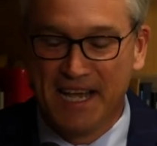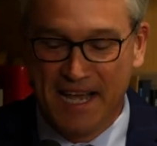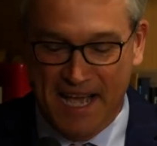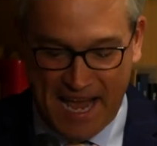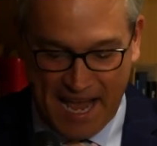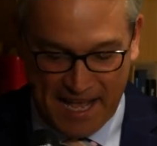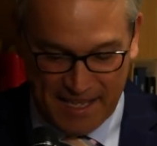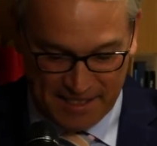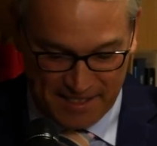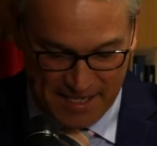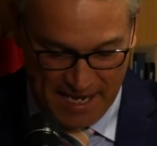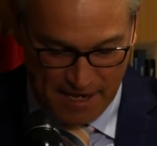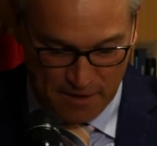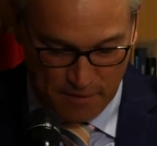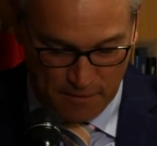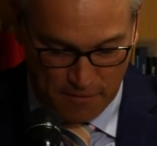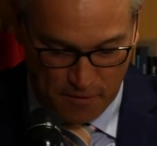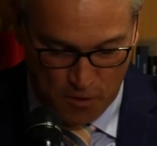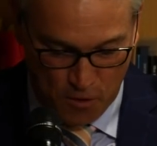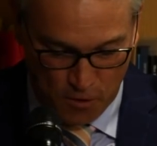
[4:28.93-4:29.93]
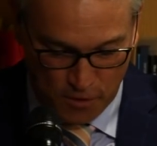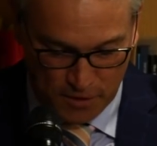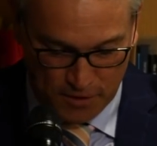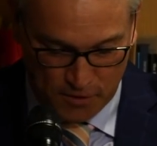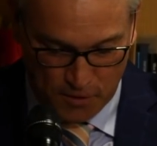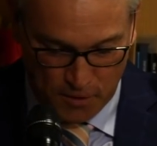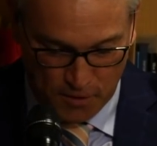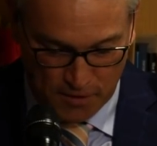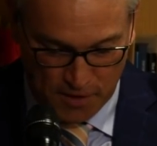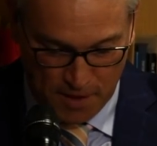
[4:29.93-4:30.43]
Alexander, of course,
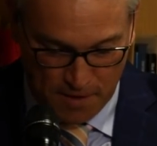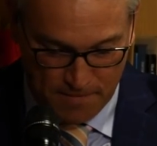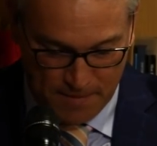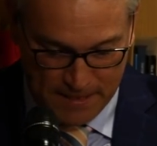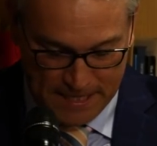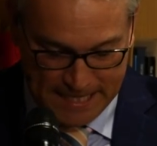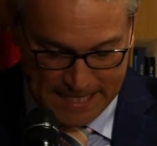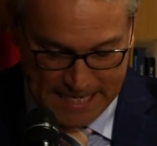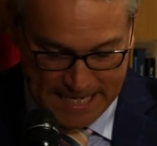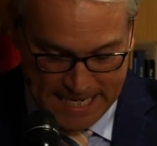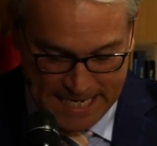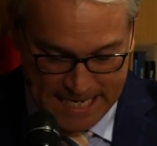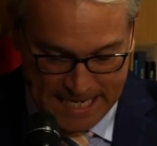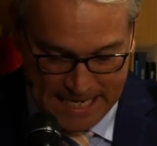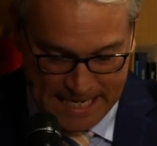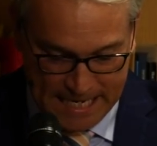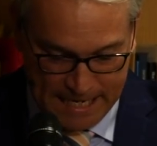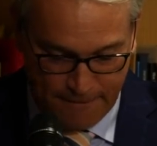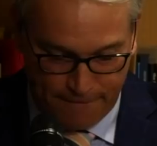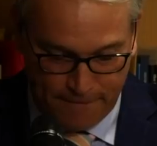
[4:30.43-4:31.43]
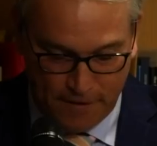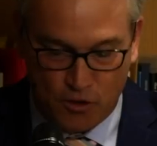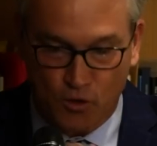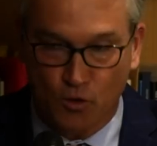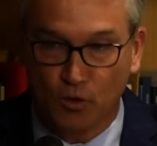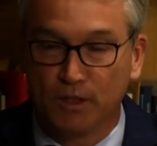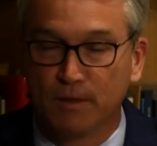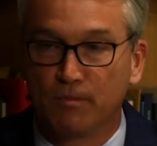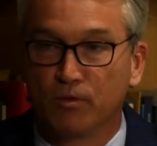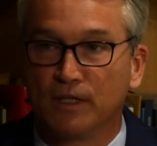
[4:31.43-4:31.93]
has also been a
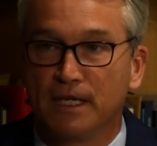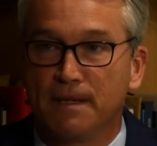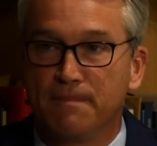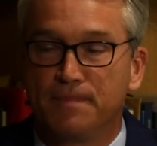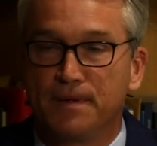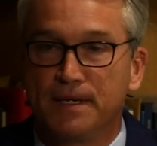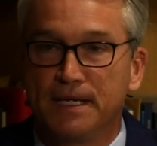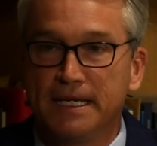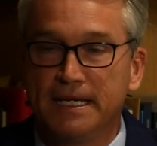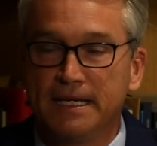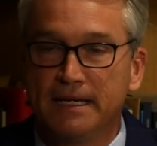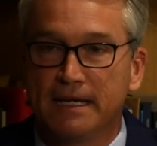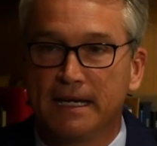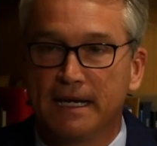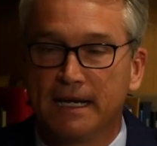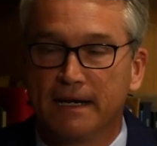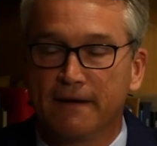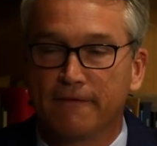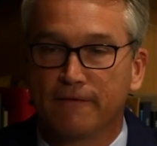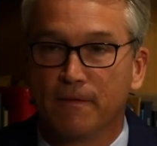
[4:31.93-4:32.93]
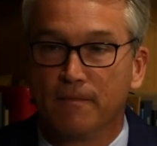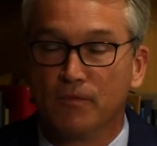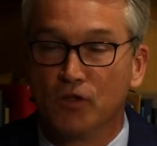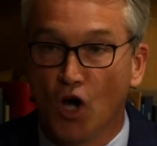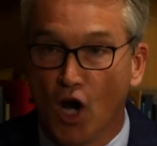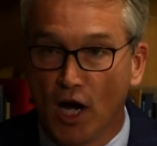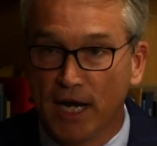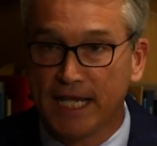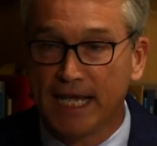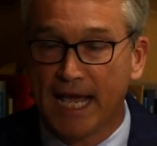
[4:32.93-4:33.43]
federal Liberal MP from
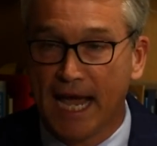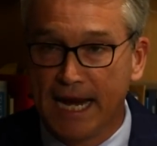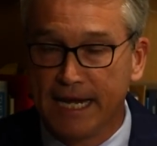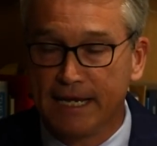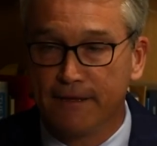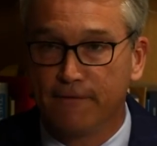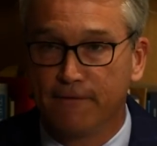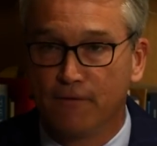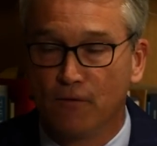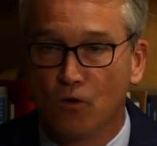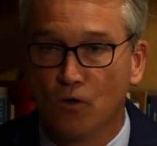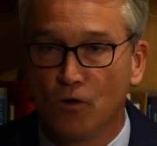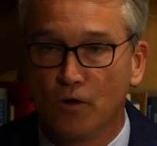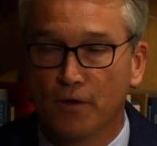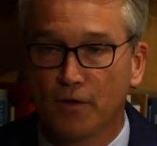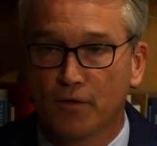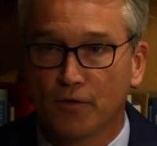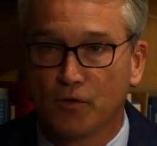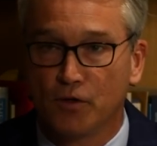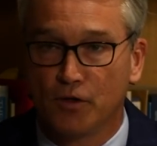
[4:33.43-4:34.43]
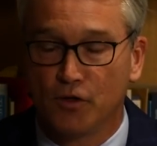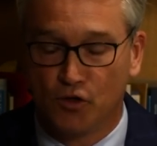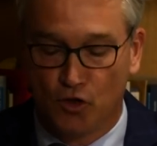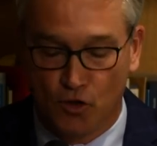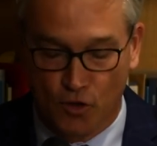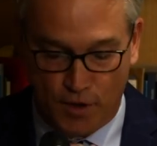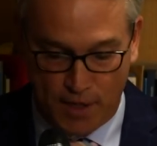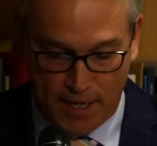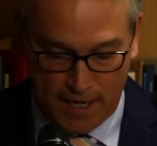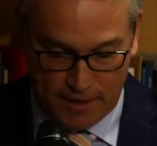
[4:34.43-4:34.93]
1984 through to
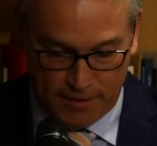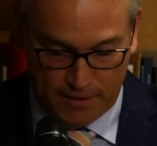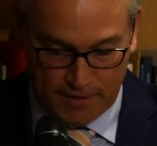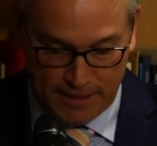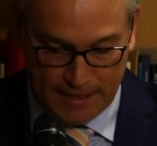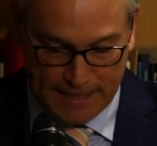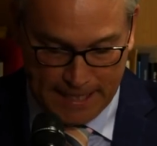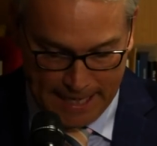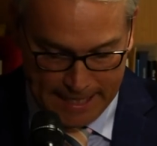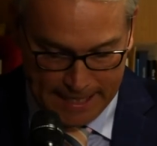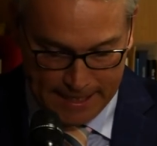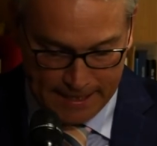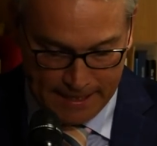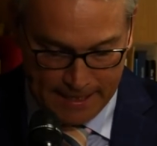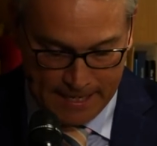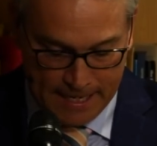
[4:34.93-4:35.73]
2008.